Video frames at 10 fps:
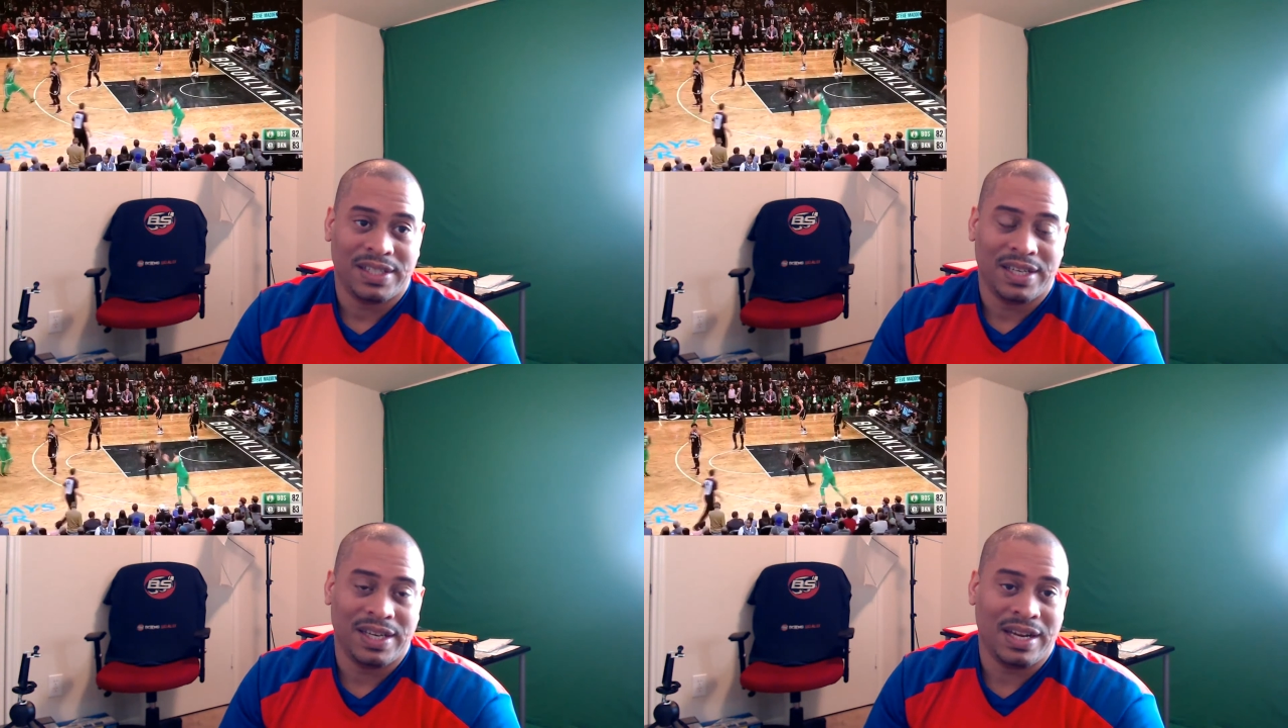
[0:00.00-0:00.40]

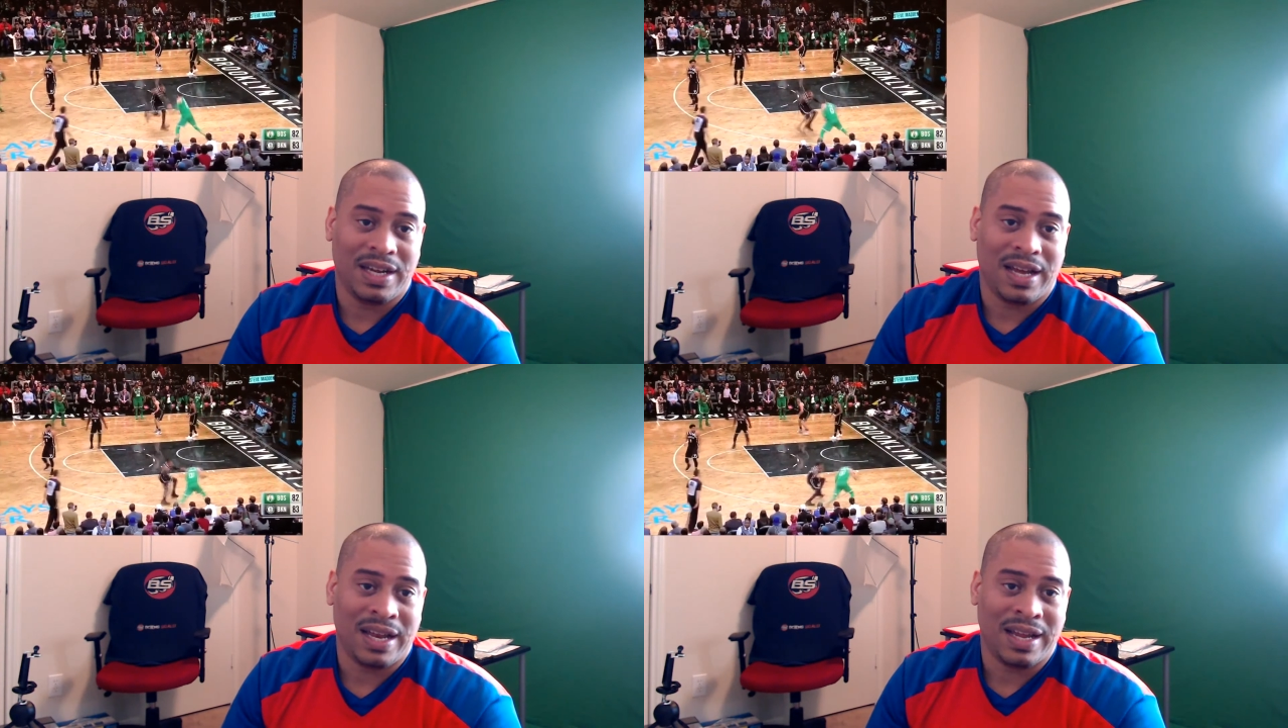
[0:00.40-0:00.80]
And I,
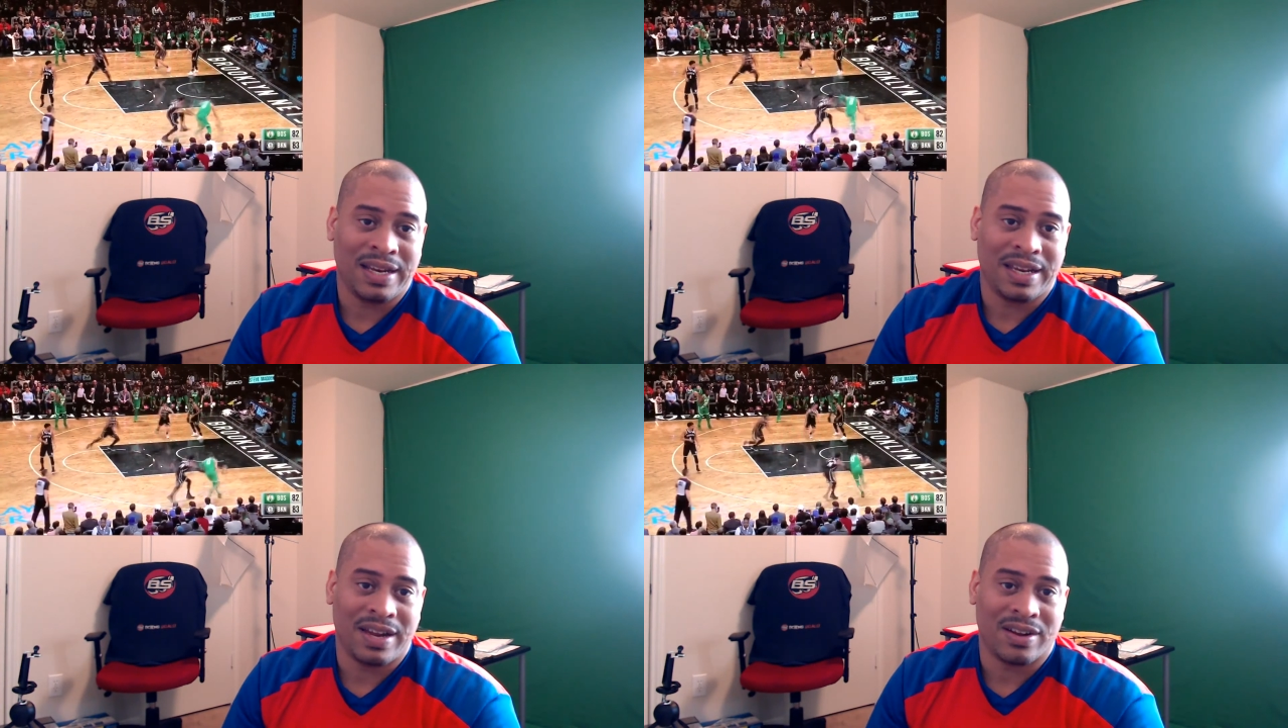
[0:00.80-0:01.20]
I like
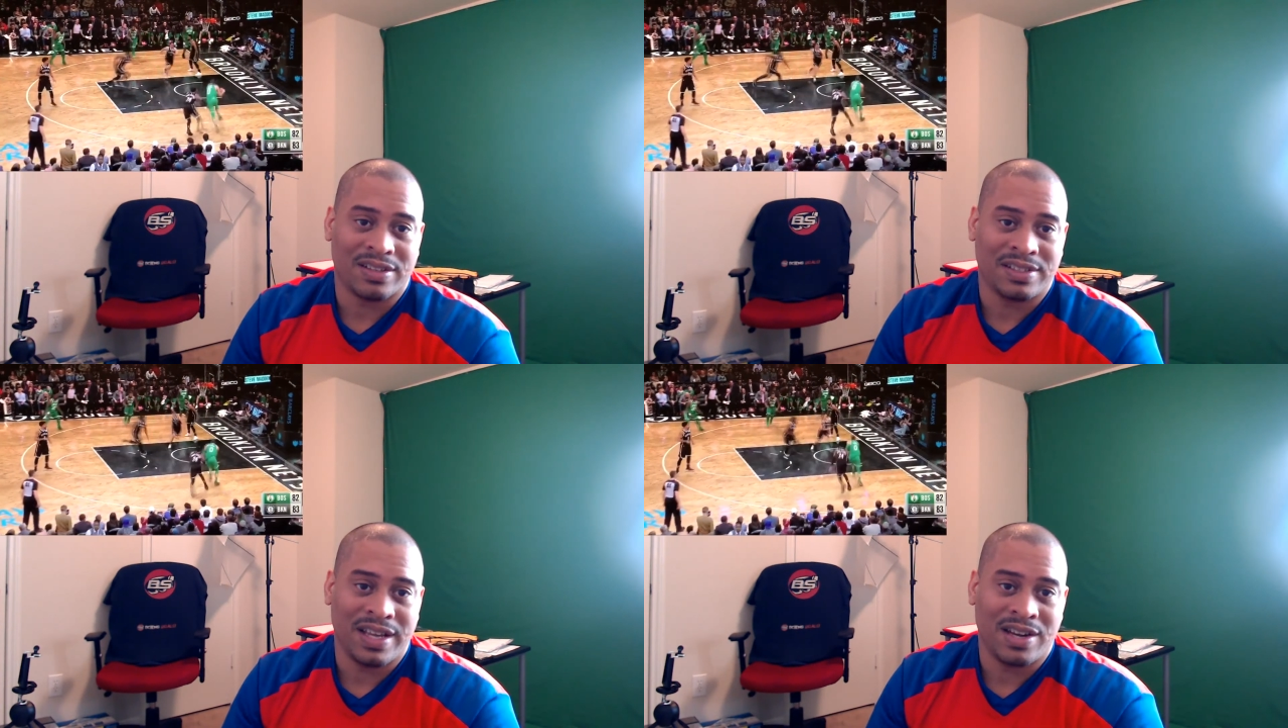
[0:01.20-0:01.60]
De'Aaron
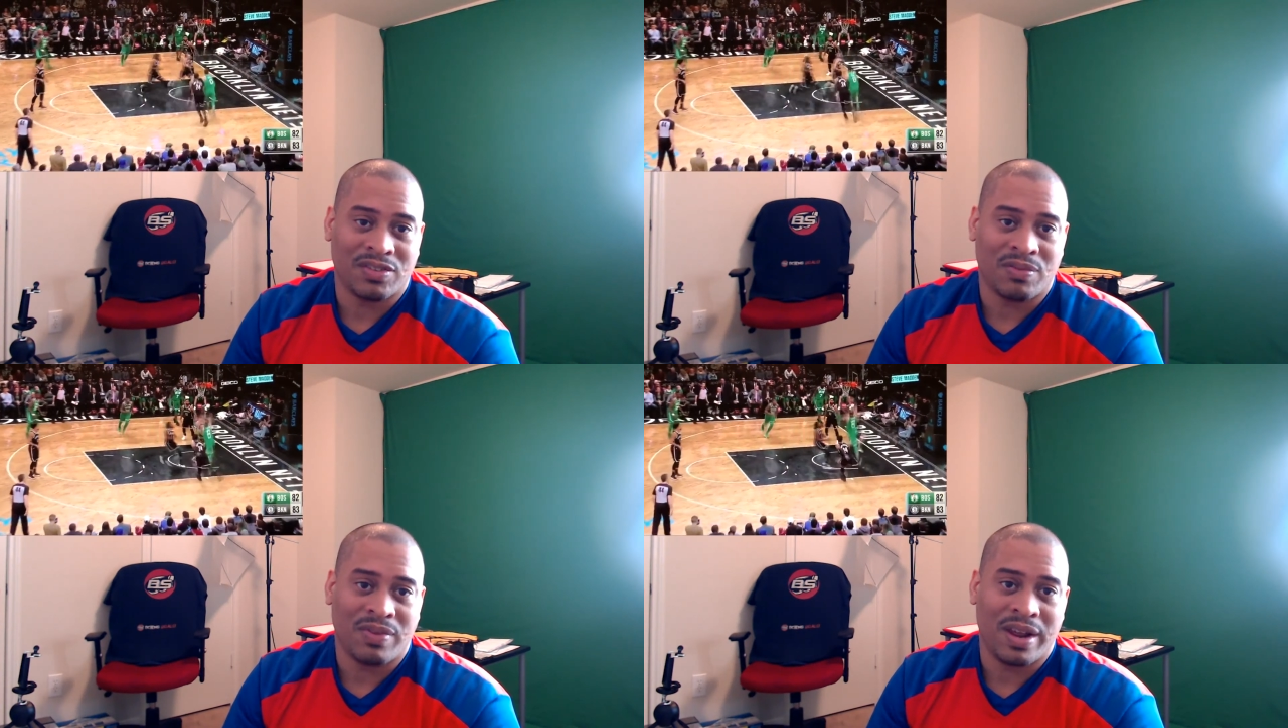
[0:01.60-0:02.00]
because De'Aaron's
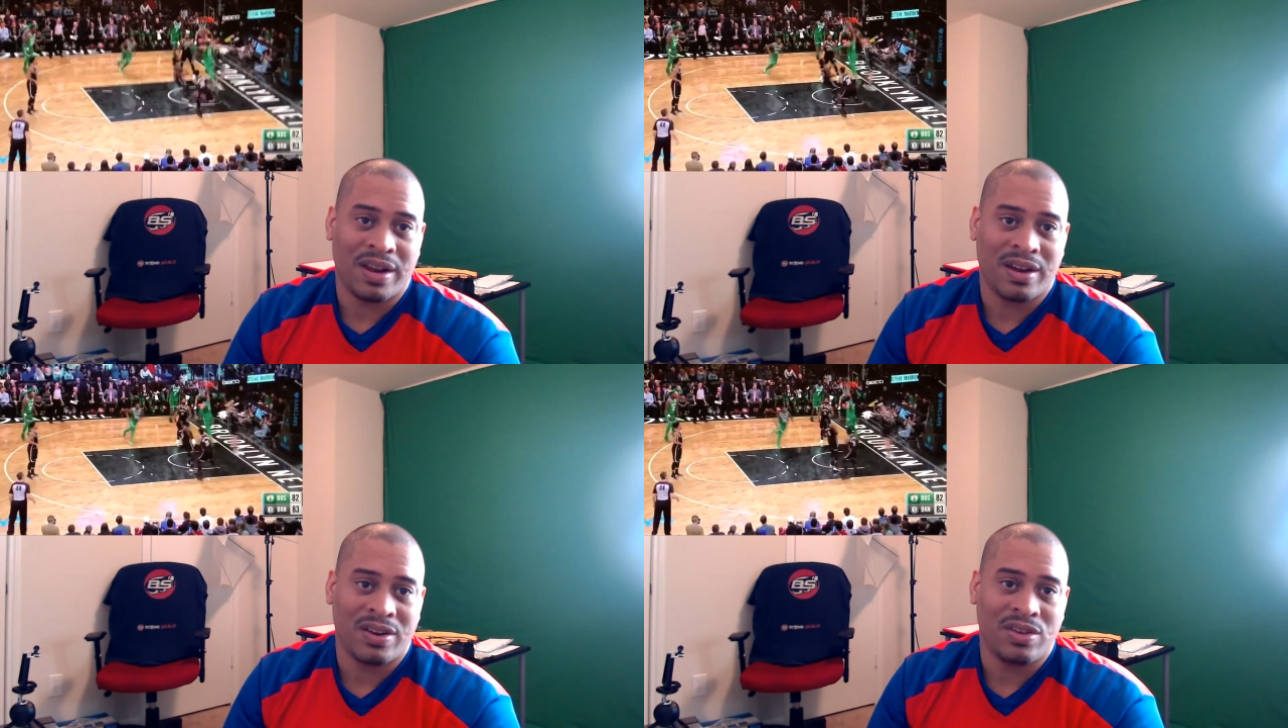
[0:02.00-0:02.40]
from right
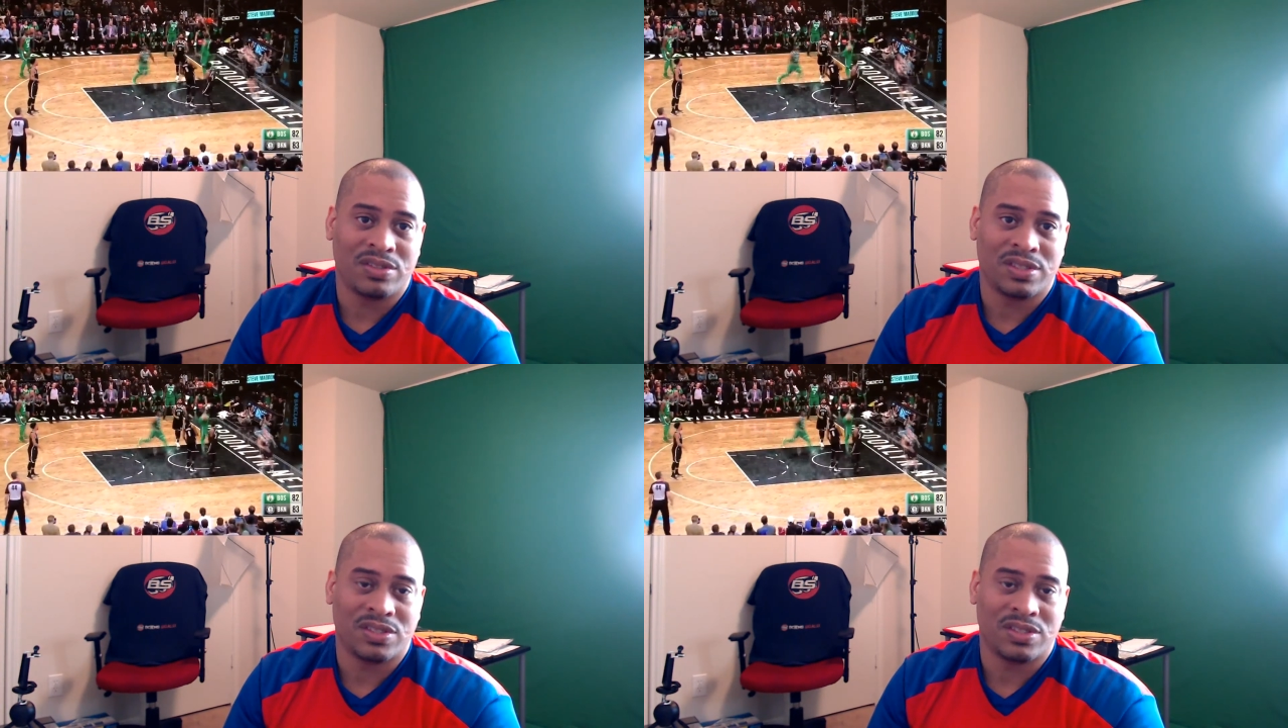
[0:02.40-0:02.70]
here in Houston,